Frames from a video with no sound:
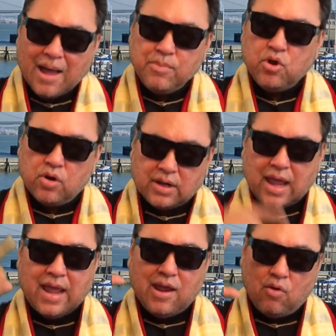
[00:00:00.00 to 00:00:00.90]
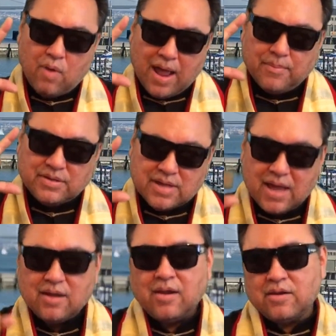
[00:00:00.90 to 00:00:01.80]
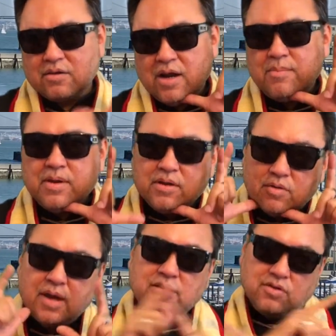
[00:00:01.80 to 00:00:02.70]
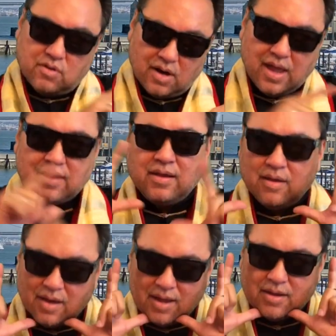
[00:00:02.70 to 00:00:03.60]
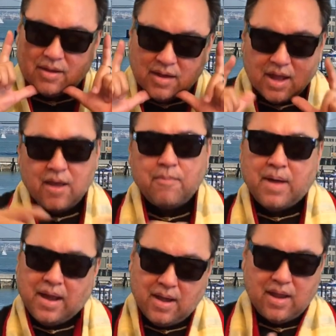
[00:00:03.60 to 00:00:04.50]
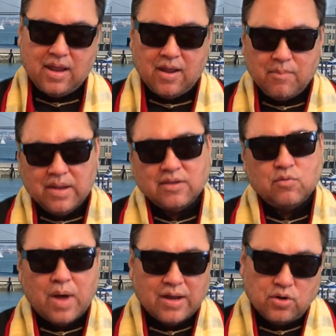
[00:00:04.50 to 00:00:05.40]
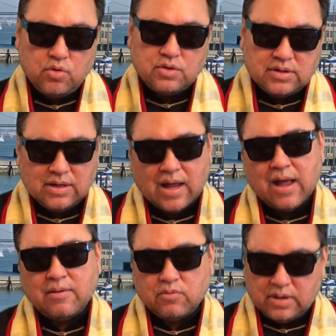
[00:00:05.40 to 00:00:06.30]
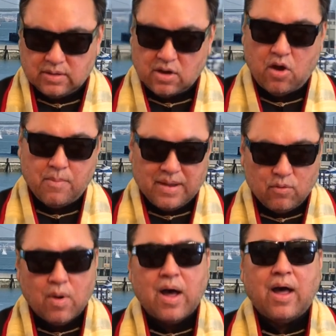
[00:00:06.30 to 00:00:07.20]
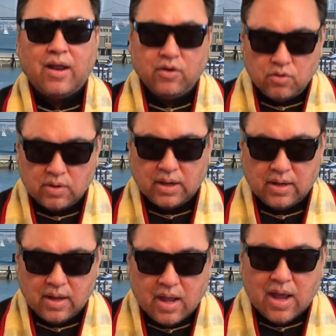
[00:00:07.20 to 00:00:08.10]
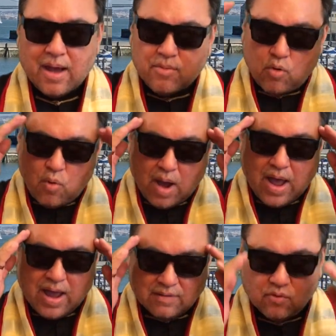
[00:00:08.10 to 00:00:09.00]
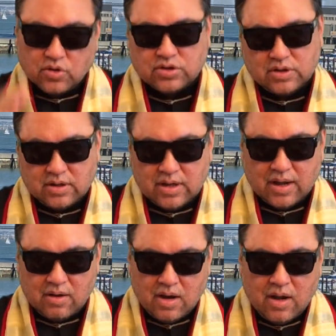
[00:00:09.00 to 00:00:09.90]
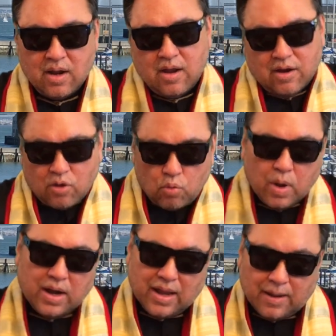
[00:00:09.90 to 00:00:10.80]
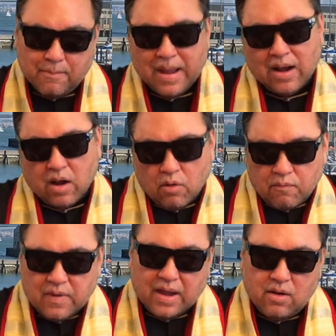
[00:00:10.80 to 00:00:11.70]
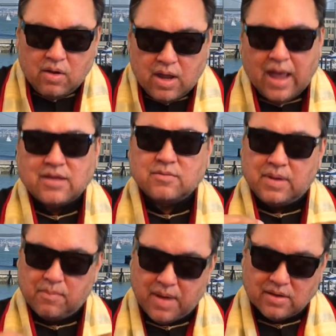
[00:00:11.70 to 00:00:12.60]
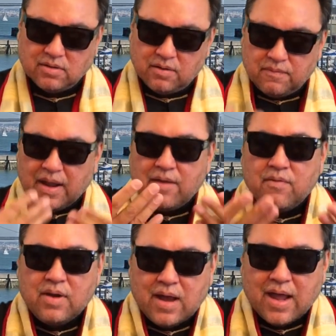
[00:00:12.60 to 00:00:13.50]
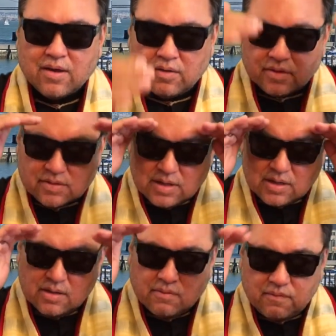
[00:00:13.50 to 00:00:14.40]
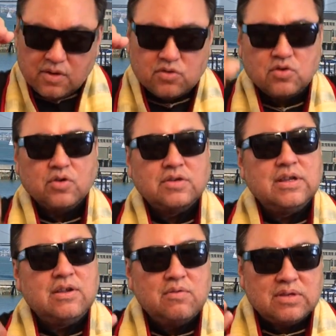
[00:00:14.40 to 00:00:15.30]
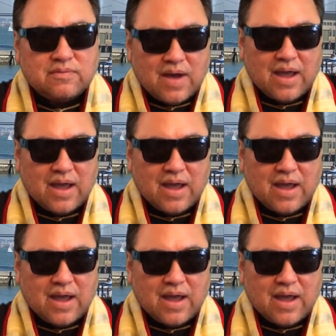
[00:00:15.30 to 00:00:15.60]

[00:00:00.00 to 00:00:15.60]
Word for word: I'm your K-Rap Psychic, try me twice, you'll like it, like it. My name is Wanugee, oh just call me Wanugee. I'm a wise fortune teller and a really mellow fella. Ask me about your favorite idol, see their future, see what's